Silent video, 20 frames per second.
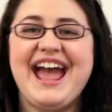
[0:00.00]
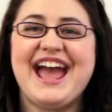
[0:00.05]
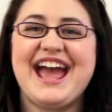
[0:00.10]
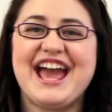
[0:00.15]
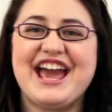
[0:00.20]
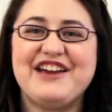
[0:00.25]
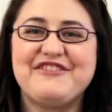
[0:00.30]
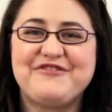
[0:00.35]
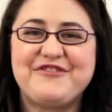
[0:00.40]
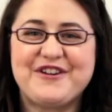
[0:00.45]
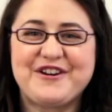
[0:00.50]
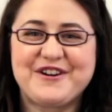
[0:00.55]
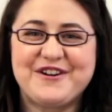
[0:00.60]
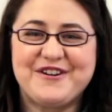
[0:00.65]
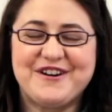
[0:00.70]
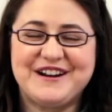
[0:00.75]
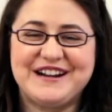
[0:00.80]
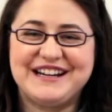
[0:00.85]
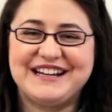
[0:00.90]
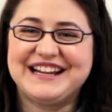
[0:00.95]
Hey Fort
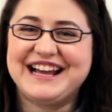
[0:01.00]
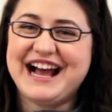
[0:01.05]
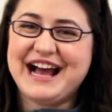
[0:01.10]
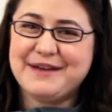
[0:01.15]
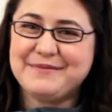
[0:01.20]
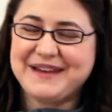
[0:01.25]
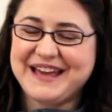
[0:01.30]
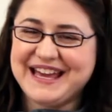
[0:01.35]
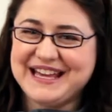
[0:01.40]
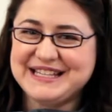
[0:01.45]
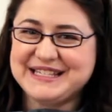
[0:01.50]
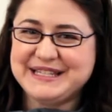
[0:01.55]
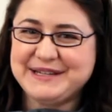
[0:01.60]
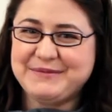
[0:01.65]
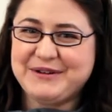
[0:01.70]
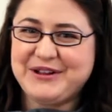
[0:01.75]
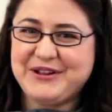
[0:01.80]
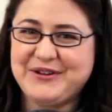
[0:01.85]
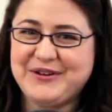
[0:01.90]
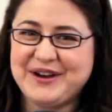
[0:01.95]
Gordon, I'm Casey
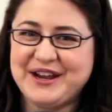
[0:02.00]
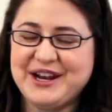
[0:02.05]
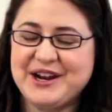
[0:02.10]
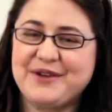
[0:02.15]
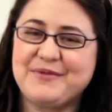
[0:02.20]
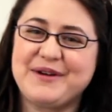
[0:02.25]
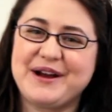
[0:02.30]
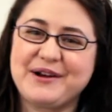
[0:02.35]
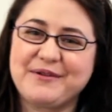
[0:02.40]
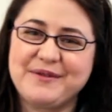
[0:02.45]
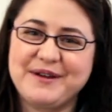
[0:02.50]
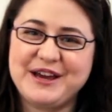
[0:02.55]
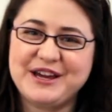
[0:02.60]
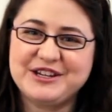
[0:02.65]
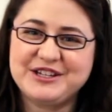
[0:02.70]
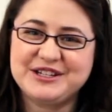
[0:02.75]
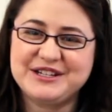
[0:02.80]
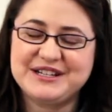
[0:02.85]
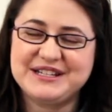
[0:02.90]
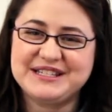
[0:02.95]
Wilhoit, a
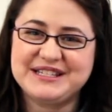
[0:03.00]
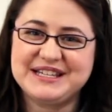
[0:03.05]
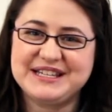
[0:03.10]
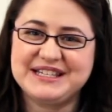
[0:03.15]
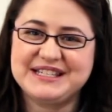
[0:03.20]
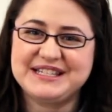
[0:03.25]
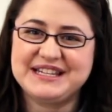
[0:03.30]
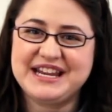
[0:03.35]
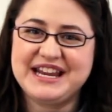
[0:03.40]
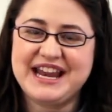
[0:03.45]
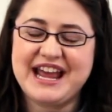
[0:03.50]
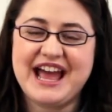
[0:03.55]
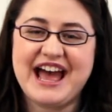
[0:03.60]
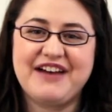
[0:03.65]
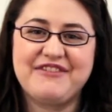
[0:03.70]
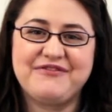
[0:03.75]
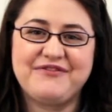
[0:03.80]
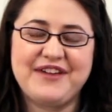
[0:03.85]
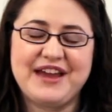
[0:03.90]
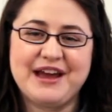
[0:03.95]
recreation assistant
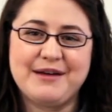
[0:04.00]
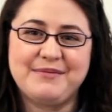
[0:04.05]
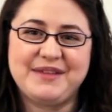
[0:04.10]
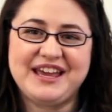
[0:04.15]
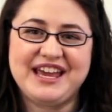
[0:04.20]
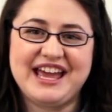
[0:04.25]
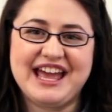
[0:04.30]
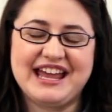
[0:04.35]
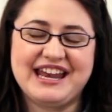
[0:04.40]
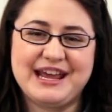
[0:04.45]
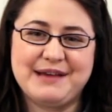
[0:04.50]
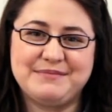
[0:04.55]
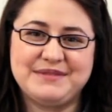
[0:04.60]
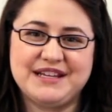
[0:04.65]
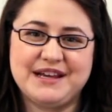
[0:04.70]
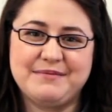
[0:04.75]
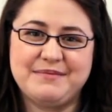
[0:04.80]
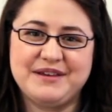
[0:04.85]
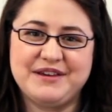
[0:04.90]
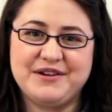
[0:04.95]
at Family and
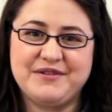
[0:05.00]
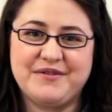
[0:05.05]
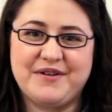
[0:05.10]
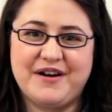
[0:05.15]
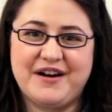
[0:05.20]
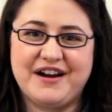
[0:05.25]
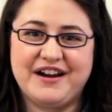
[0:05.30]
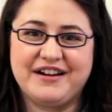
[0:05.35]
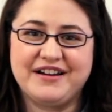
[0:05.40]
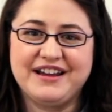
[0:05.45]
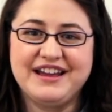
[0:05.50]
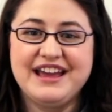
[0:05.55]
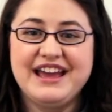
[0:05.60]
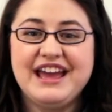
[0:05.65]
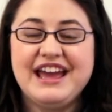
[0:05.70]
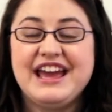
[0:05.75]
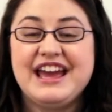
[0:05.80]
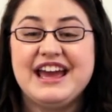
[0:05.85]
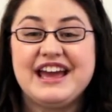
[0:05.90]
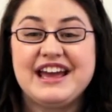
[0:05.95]
MWR.
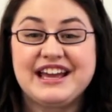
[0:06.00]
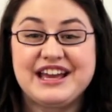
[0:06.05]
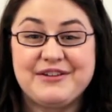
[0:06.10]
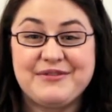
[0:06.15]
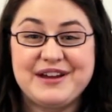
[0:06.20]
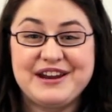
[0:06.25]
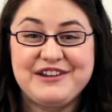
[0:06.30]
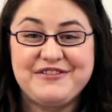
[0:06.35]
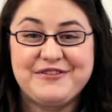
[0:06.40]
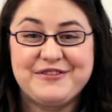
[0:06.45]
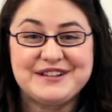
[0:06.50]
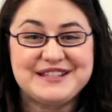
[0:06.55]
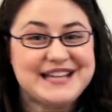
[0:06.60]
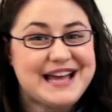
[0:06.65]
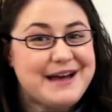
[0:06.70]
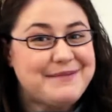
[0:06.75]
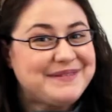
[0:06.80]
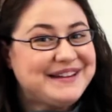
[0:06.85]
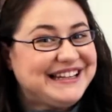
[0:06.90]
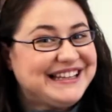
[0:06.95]
Get ready for what's
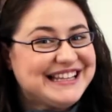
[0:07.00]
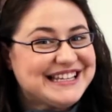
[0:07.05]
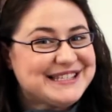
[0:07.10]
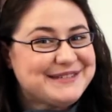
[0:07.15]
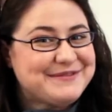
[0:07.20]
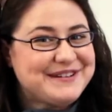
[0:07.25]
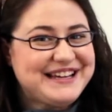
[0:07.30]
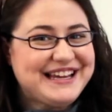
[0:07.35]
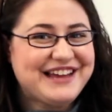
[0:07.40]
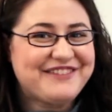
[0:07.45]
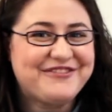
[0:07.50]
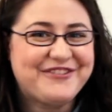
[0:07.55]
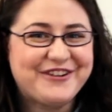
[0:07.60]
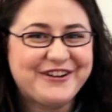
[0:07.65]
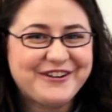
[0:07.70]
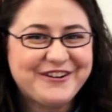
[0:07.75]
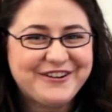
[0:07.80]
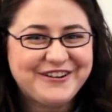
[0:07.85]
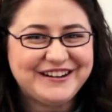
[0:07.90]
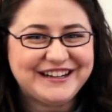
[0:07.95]
happening this week at
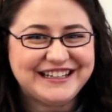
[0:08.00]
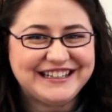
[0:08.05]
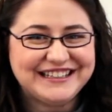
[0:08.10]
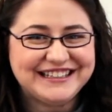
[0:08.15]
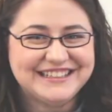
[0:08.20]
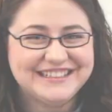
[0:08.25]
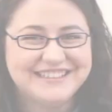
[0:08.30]
Fort Gordon.